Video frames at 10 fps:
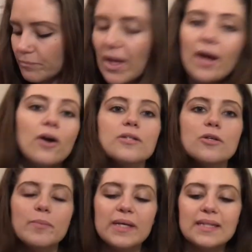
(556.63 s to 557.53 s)
I
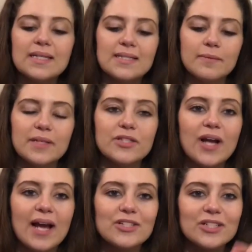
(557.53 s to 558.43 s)
also picked these up. These are
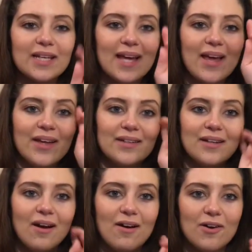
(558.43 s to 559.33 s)
actually in,
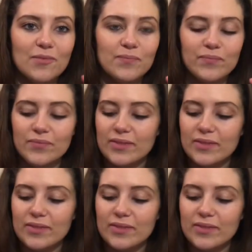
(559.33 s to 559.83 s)
um,